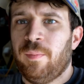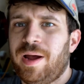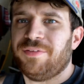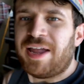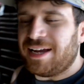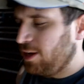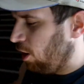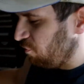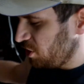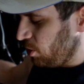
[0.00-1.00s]
Well, thank
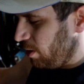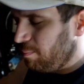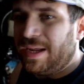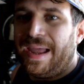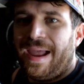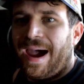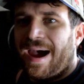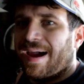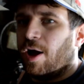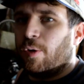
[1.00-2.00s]
y'all for joining me.
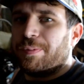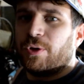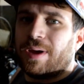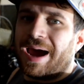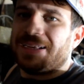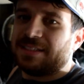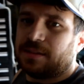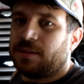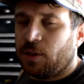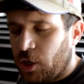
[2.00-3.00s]
I hope you guys
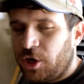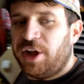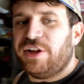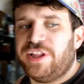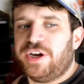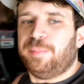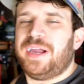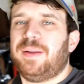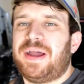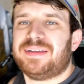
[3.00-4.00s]
learned a little
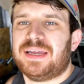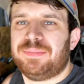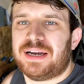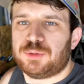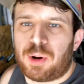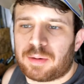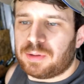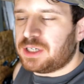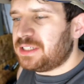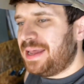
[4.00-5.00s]
bit about them there spark
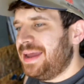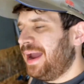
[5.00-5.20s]
plugs,